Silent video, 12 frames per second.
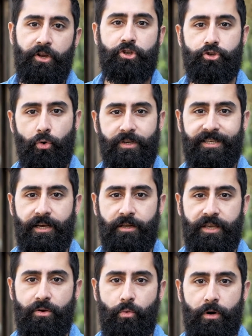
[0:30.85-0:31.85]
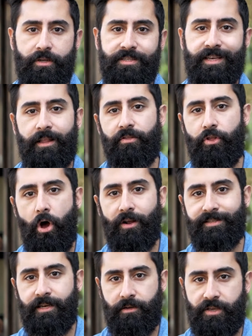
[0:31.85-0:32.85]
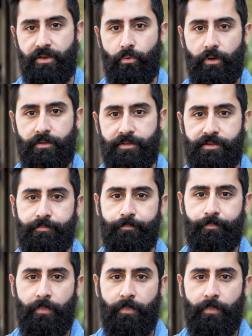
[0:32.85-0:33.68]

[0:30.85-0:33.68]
short tail keywords and long tail keywords.